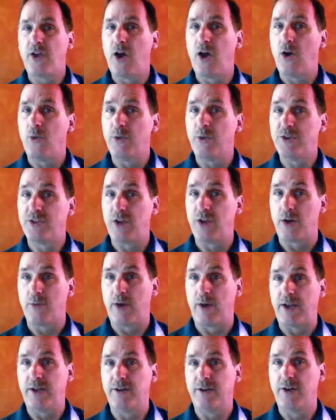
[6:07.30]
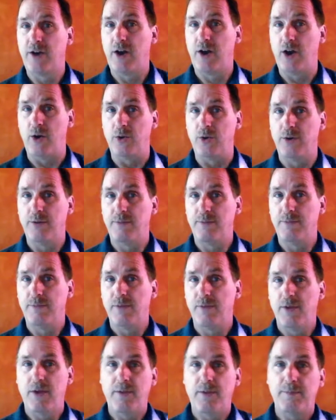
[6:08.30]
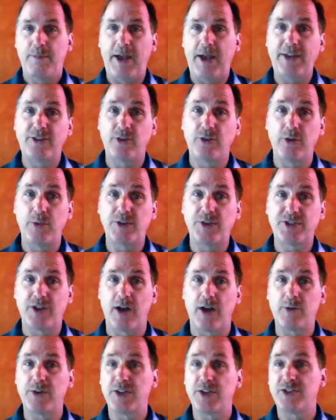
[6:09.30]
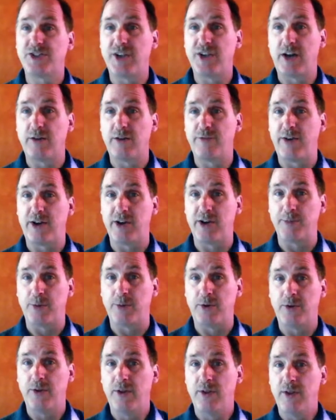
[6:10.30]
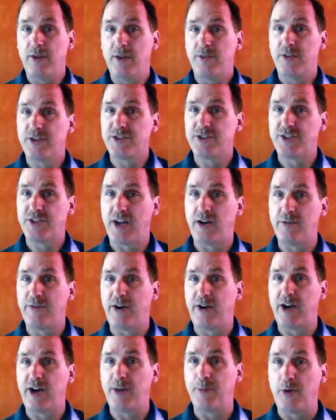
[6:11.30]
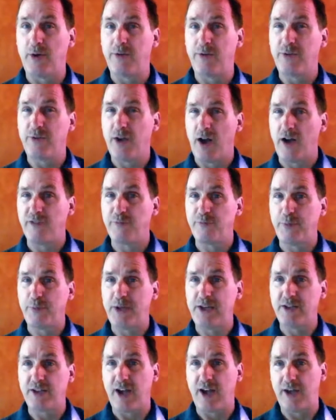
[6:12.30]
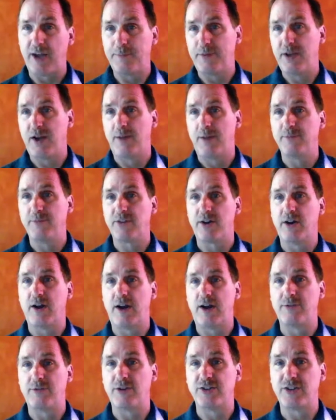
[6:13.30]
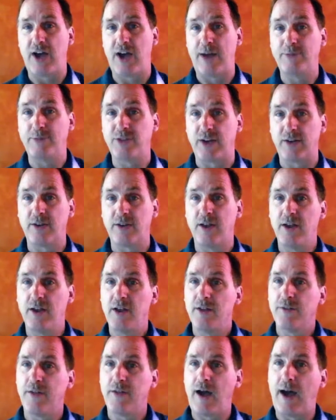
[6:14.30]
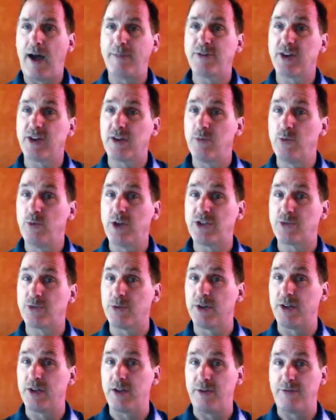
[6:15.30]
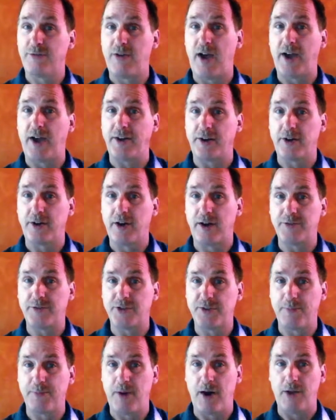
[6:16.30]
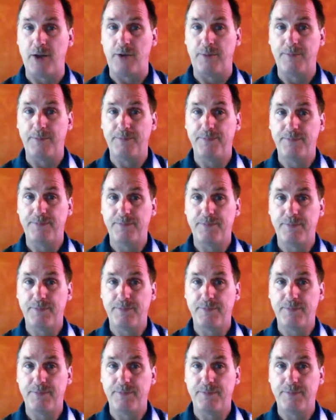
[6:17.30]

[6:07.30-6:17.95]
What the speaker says: So we start writing the code. Basically, we start with a shared variable. The shared variable of cov p type becomes our coverage object, the object in which we're going to define our coverage model.